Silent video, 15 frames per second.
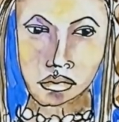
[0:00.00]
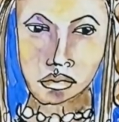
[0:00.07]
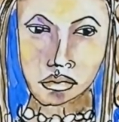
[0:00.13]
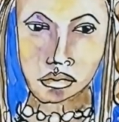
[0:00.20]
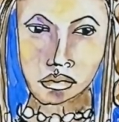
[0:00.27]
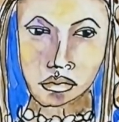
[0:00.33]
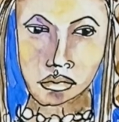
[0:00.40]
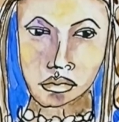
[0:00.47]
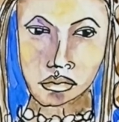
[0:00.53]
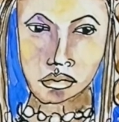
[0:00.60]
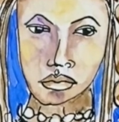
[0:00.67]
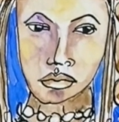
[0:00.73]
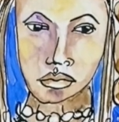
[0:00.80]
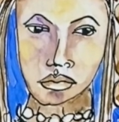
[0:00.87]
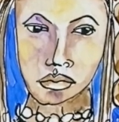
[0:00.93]

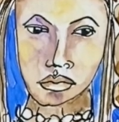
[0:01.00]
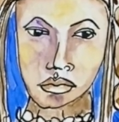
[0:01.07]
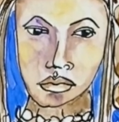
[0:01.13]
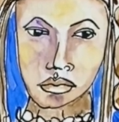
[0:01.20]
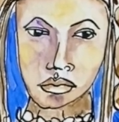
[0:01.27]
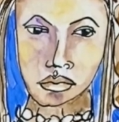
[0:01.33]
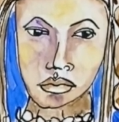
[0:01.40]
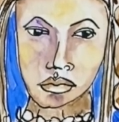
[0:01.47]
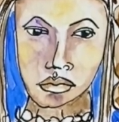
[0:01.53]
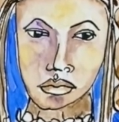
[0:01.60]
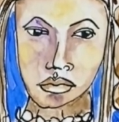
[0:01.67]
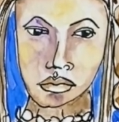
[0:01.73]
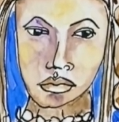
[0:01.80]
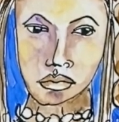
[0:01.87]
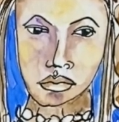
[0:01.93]
So that's been fun.